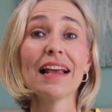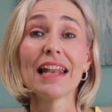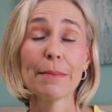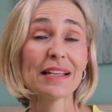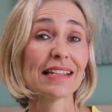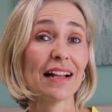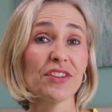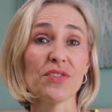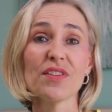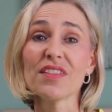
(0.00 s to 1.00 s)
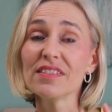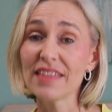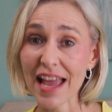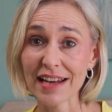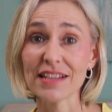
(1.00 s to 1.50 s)
Let me tell you,
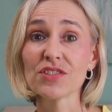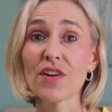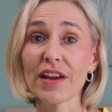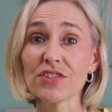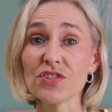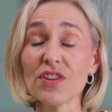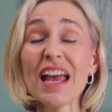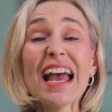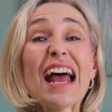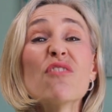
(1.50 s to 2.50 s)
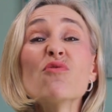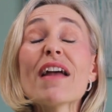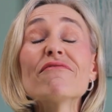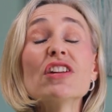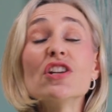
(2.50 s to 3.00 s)
that is going to
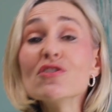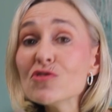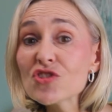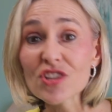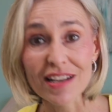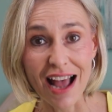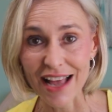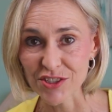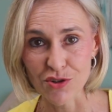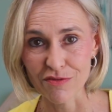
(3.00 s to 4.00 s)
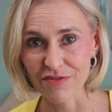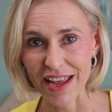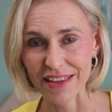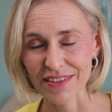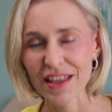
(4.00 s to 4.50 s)
revolutionize your
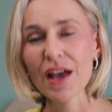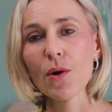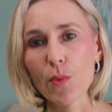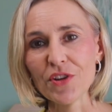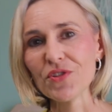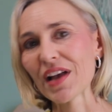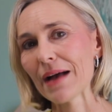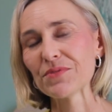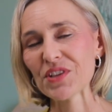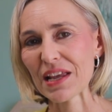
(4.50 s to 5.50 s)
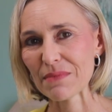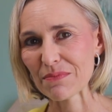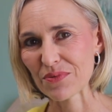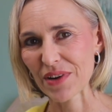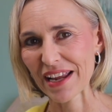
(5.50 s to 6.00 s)
faith when you come to Him
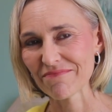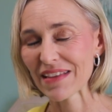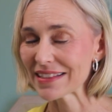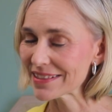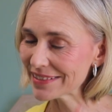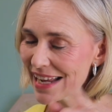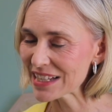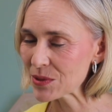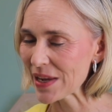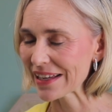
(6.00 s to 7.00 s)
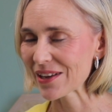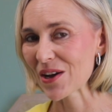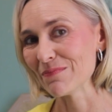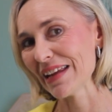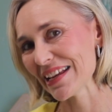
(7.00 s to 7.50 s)
in prayer. Until next week,
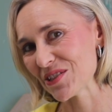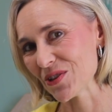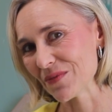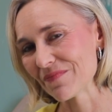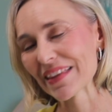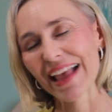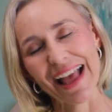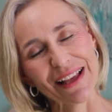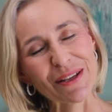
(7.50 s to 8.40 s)
God bless you and